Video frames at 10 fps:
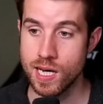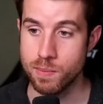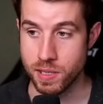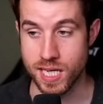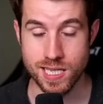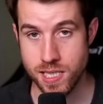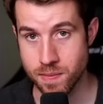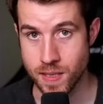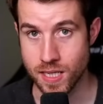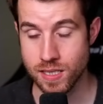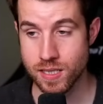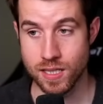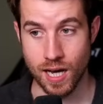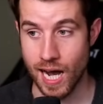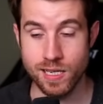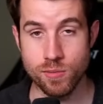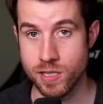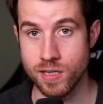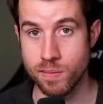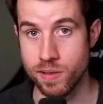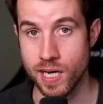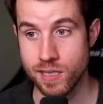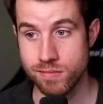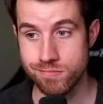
But the idea being, I know where you're going to play.